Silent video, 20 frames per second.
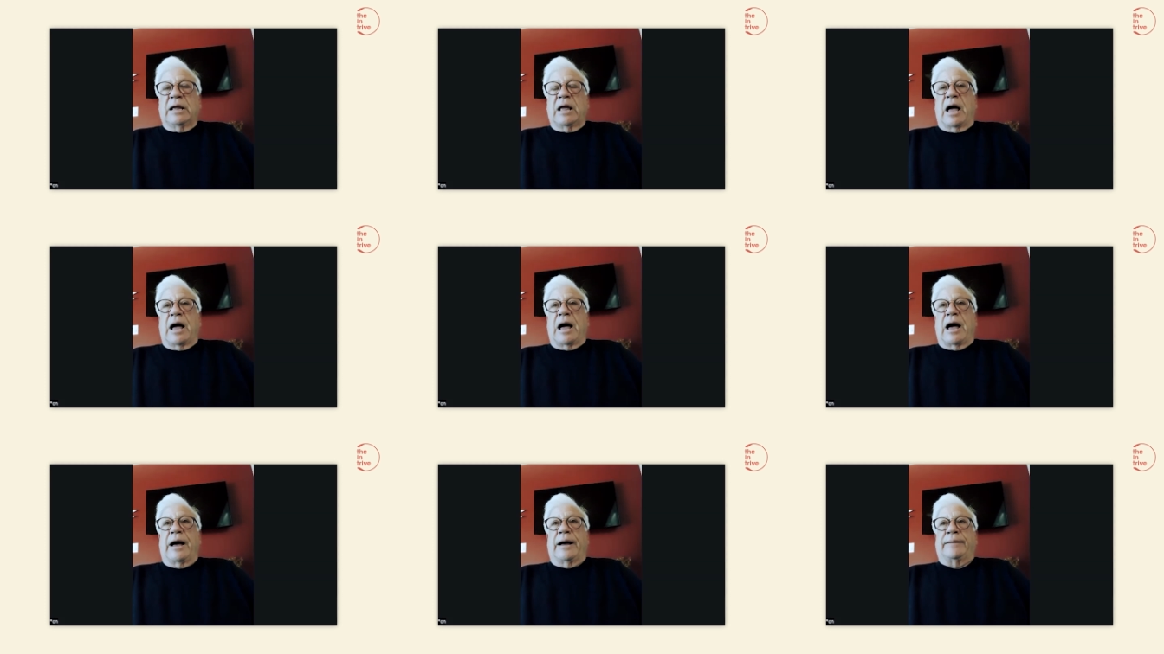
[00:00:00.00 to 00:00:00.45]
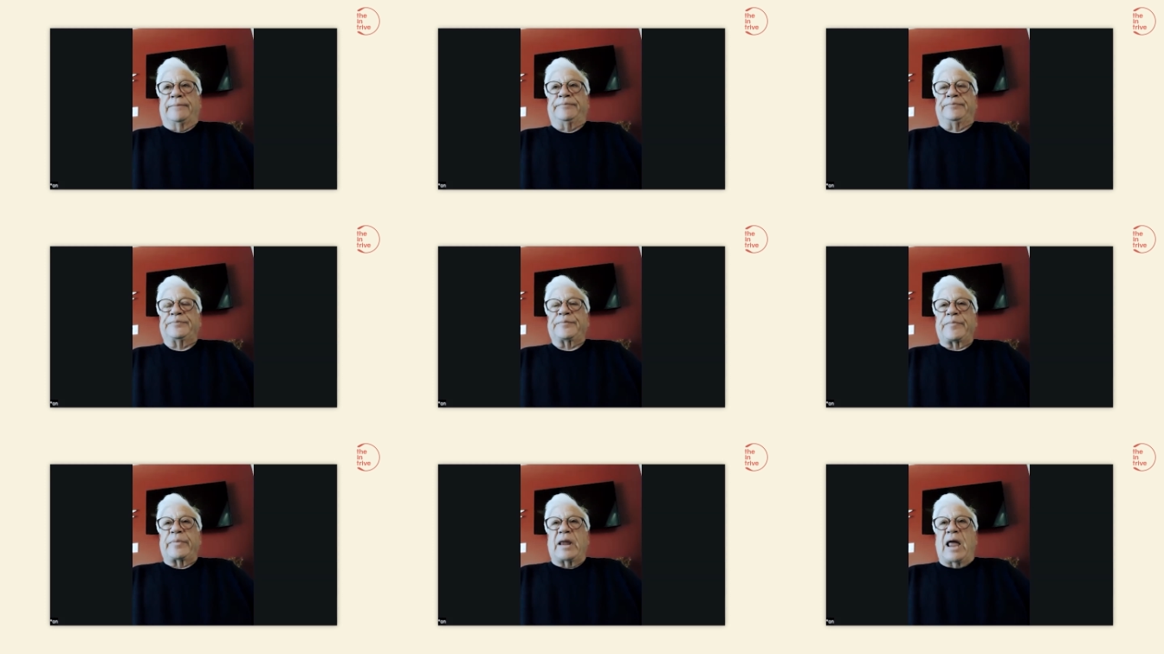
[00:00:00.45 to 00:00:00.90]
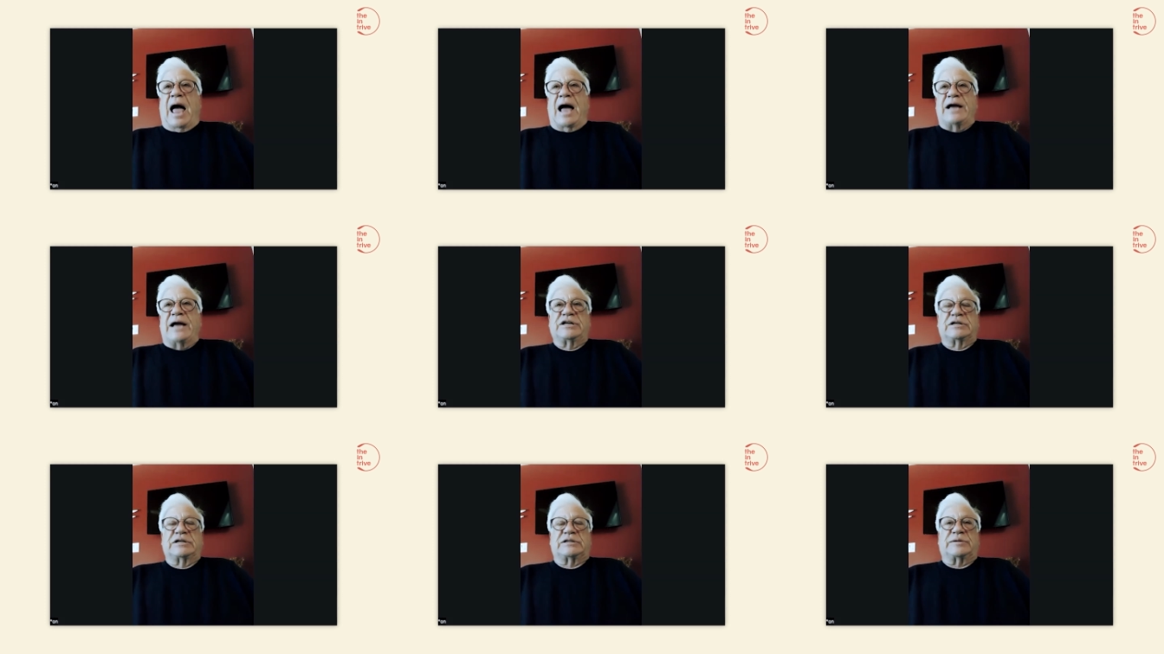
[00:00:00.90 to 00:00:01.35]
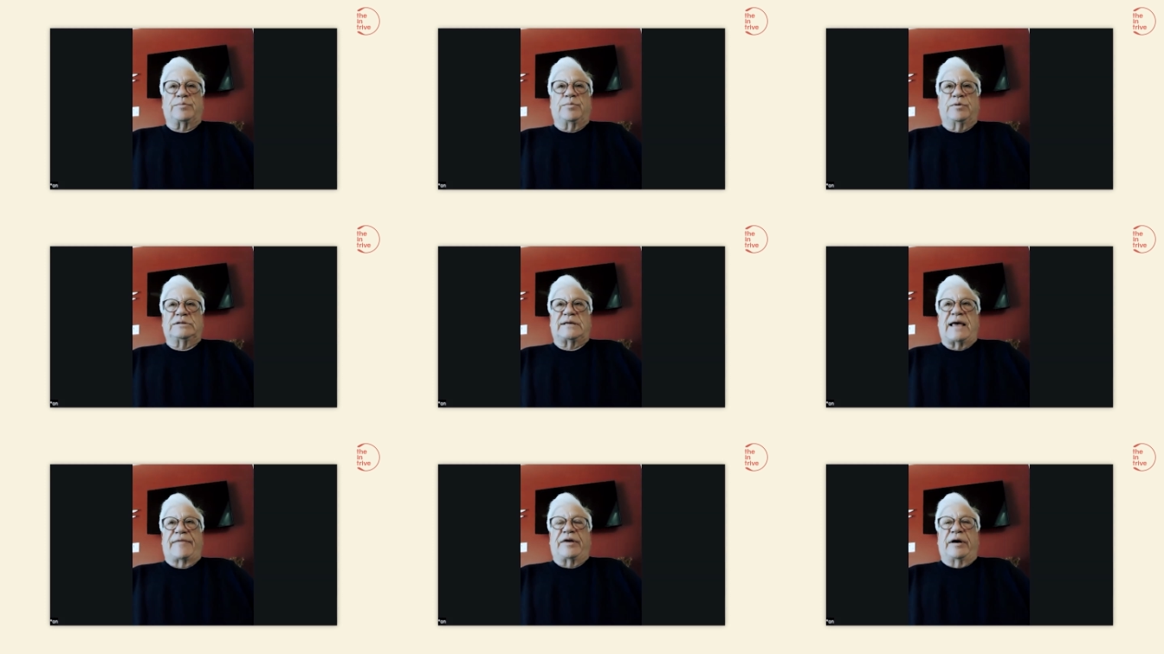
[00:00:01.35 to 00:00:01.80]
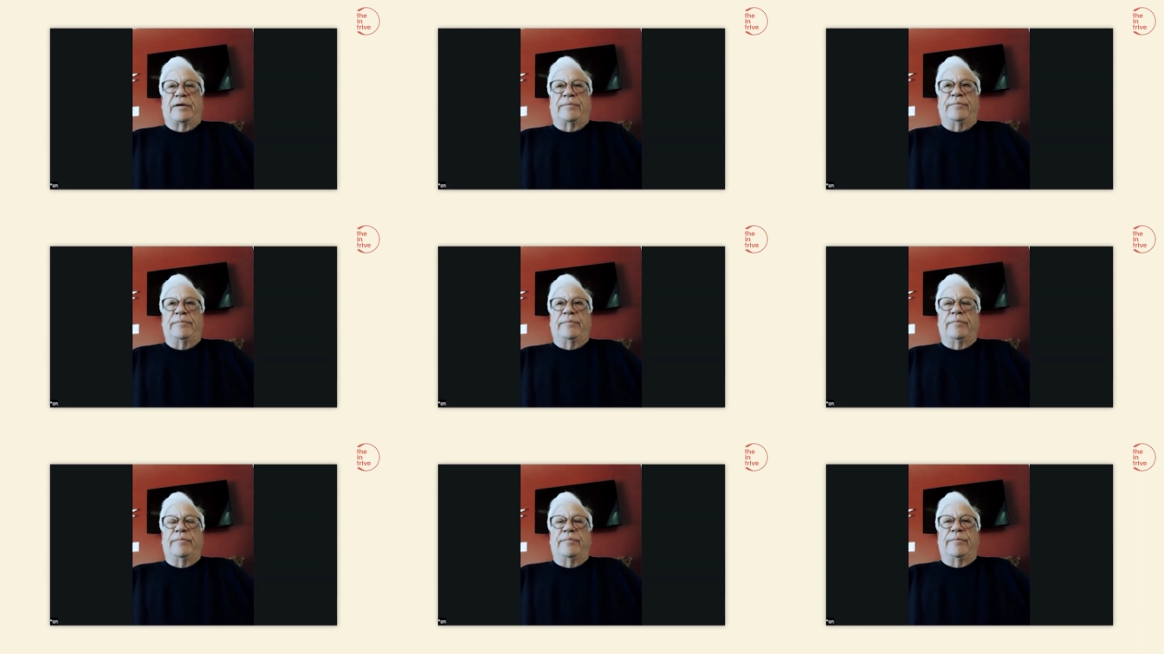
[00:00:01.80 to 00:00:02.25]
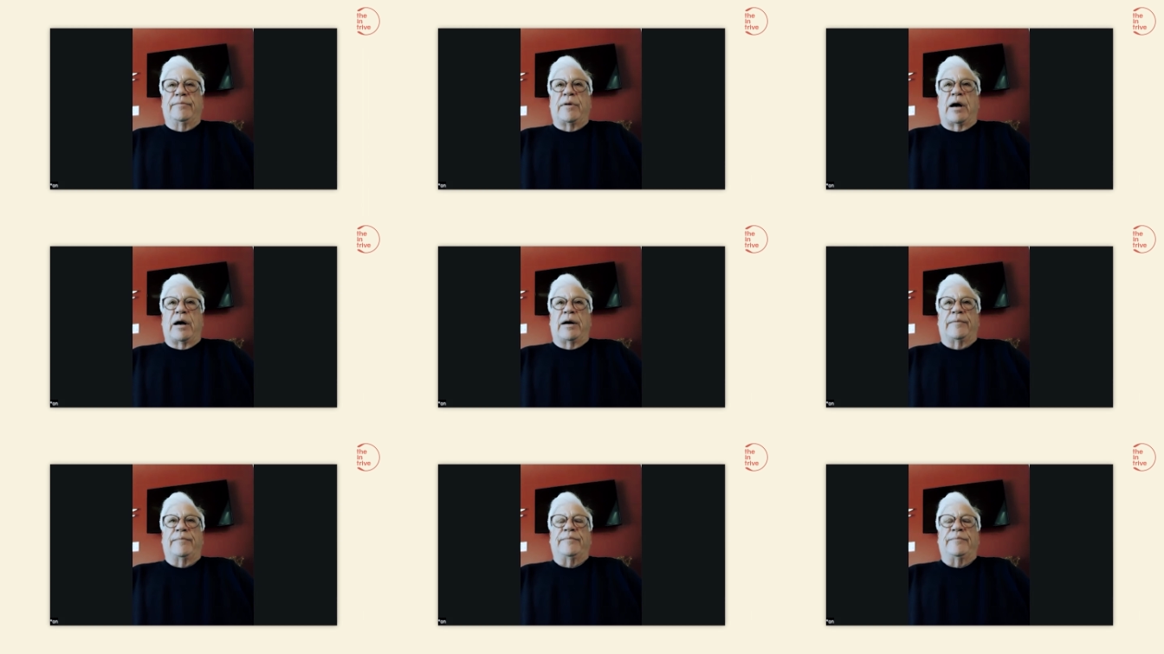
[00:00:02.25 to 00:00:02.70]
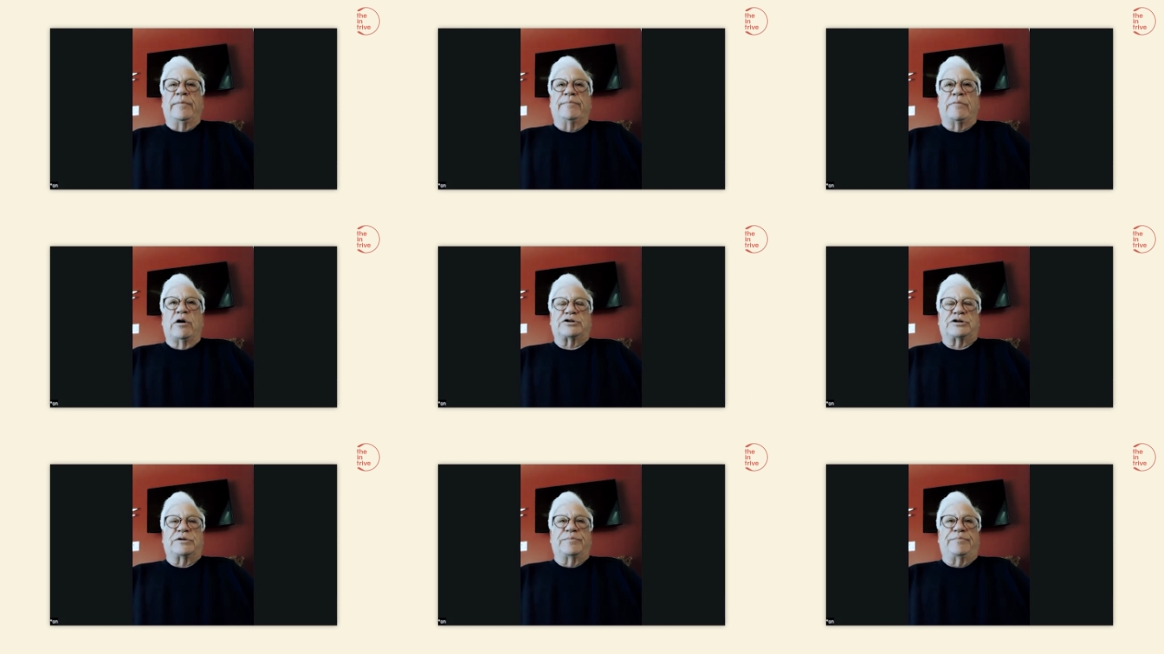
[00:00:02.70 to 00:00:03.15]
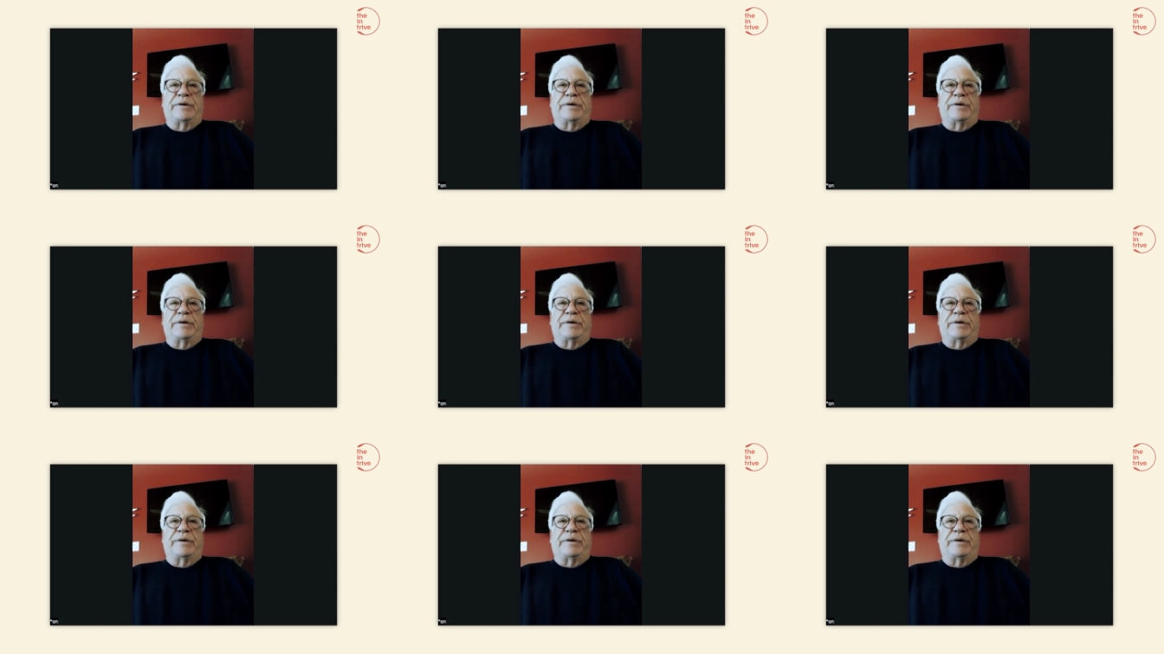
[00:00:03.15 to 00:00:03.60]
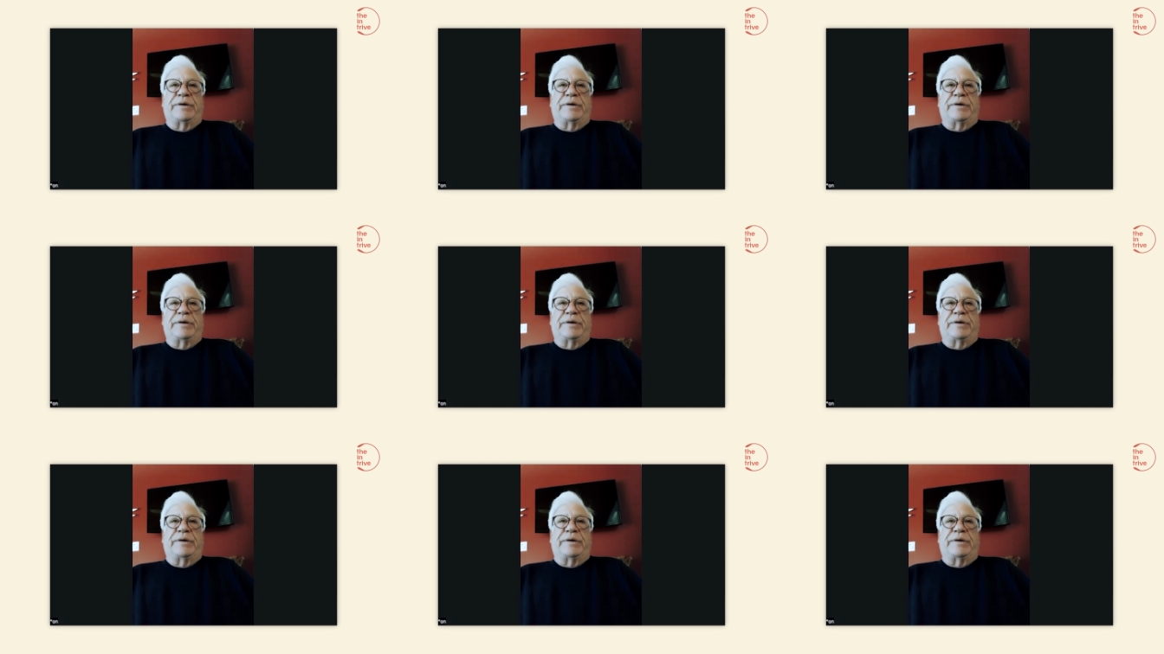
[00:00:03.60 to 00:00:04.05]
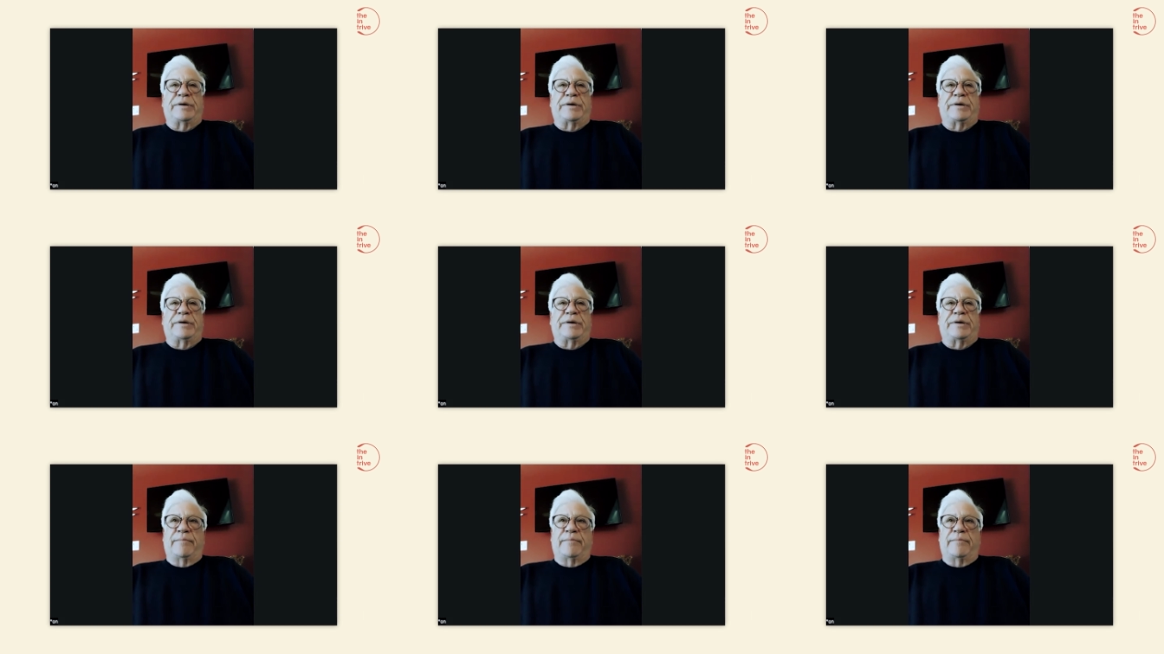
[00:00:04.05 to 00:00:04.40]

I just was at the Motion Picture Museum.